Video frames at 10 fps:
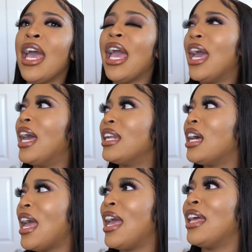
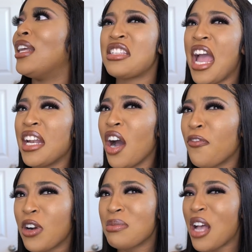and stand up
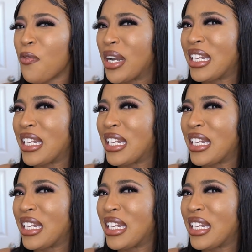for himself when